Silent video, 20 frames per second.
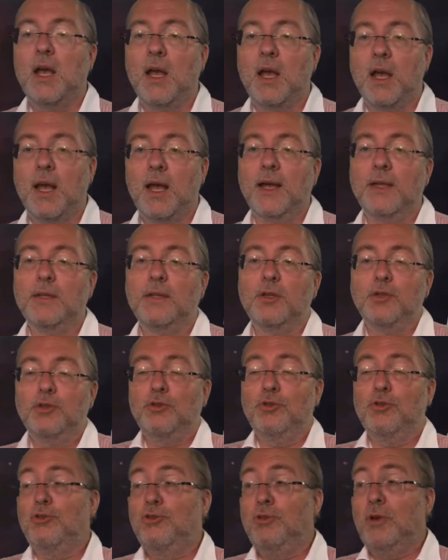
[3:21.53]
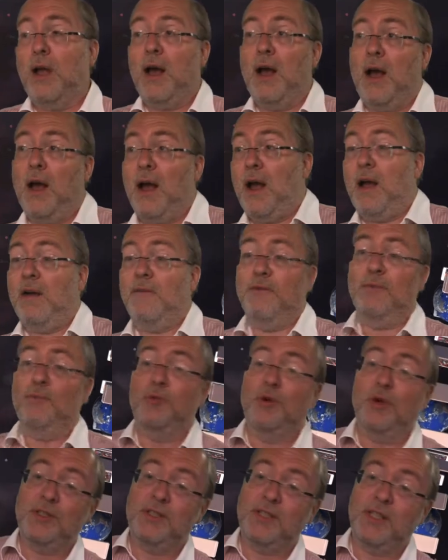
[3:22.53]
And you should have
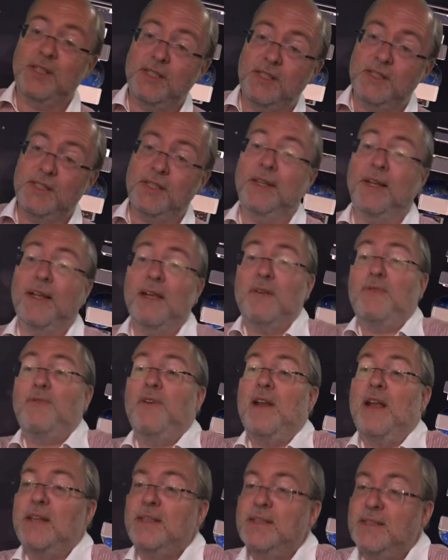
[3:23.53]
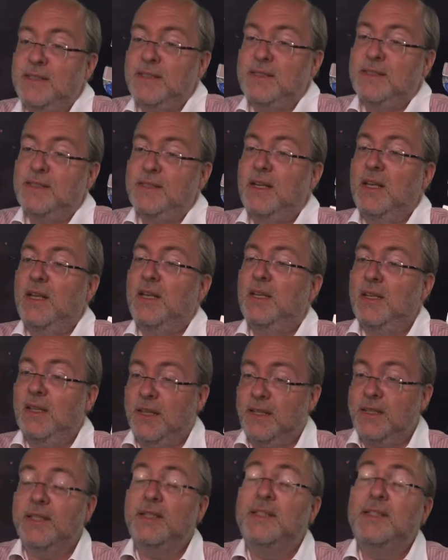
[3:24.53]
processes and reflexes,
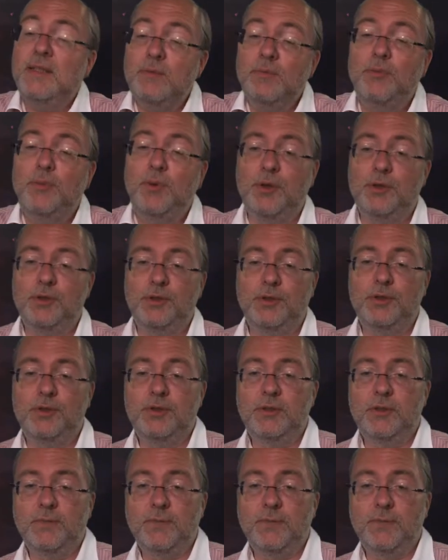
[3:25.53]
and it's important.